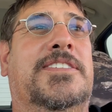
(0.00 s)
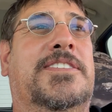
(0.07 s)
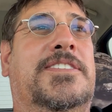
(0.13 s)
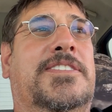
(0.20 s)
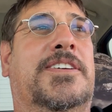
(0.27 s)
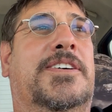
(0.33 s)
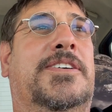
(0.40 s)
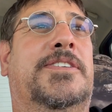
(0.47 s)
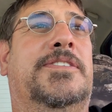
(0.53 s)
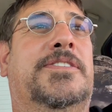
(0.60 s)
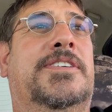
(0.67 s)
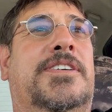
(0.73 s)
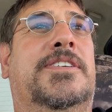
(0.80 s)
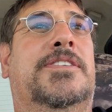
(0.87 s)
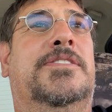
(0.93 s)
So,
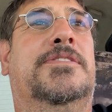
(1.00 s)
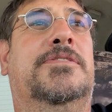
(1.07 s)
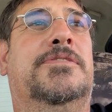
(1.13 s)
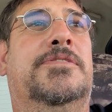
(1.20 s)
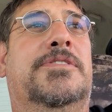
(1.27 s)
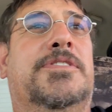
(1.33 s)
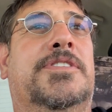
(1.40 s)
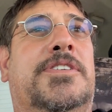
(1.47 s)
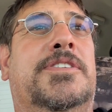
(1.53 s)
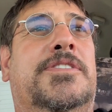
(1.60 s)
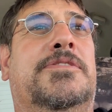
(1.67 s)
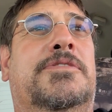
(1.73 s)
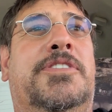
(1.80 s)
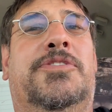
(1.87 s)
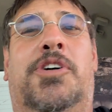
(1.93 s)

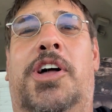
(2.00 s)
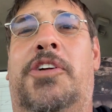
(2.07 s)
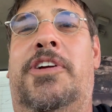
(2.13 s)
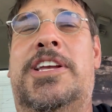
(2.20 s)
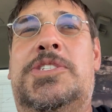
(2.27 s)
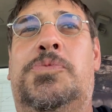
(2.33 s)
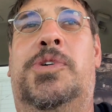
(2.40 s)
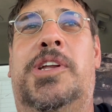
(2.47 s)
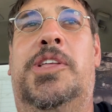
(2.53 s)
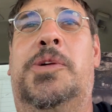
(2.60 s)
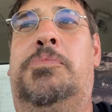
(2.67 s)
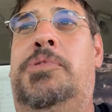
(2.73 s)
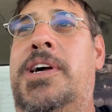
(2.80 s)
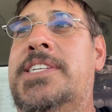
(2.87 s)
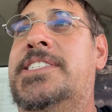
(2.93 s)
we've only raced one other
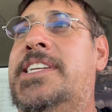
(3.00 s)
place